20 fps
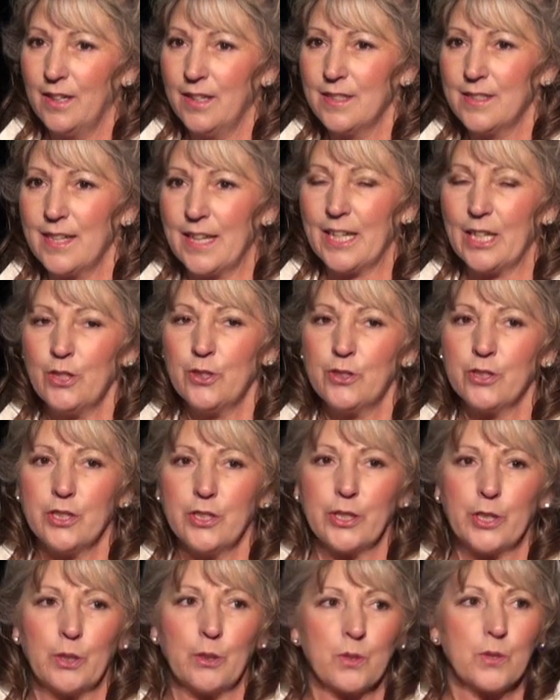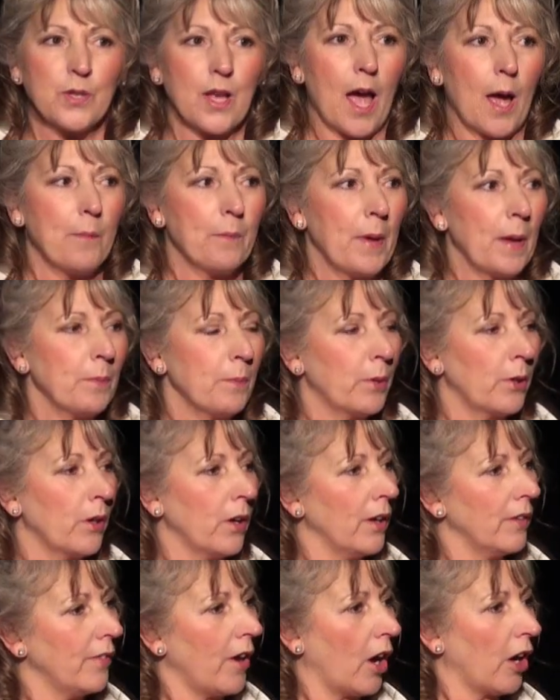to introduce a member
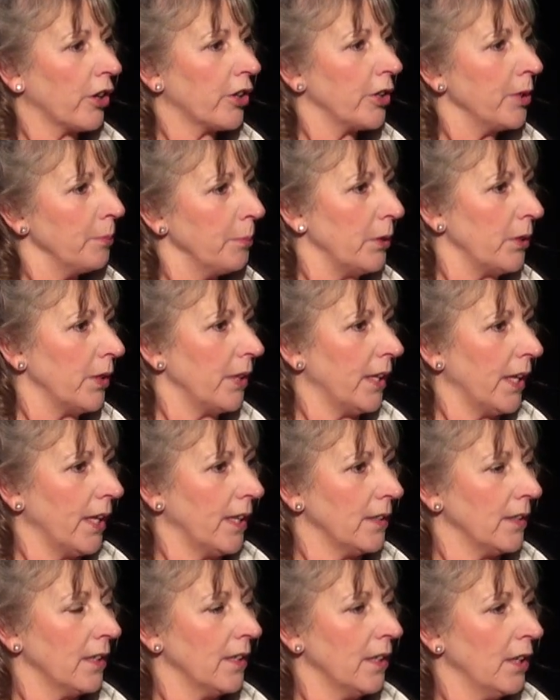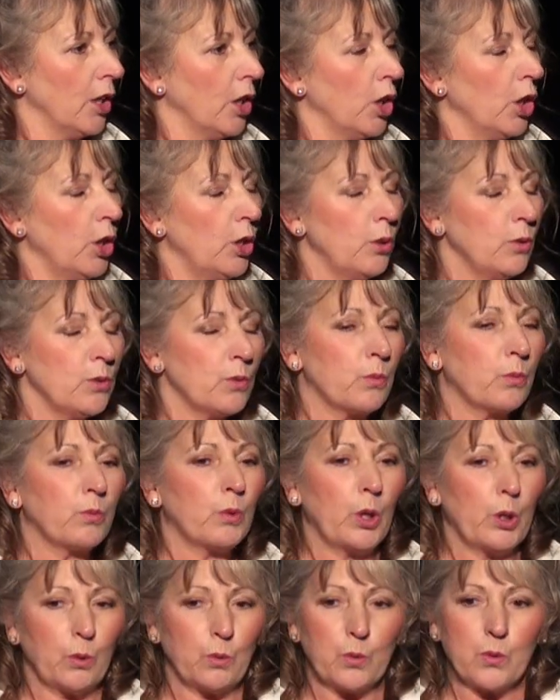of our community whose
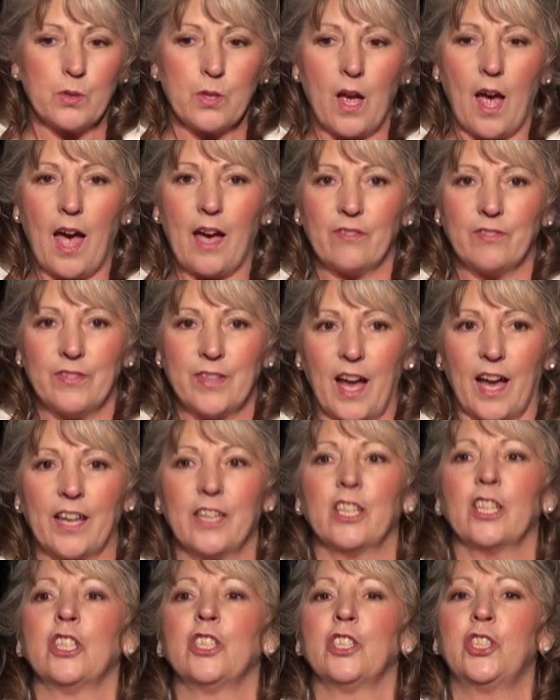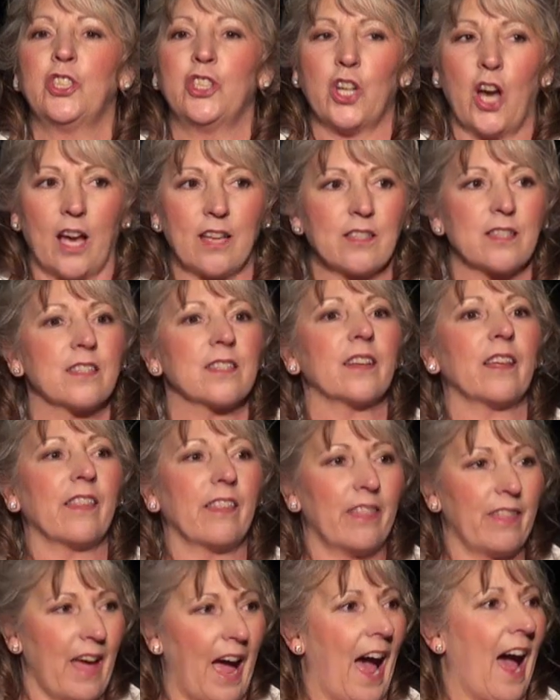roots have done just
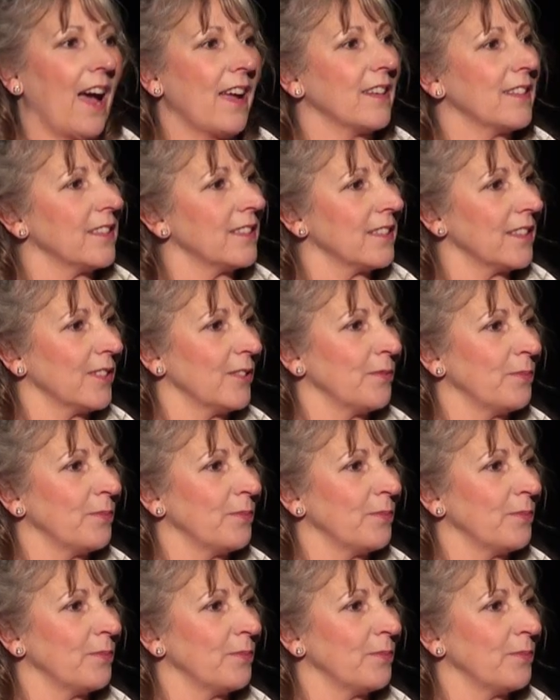that.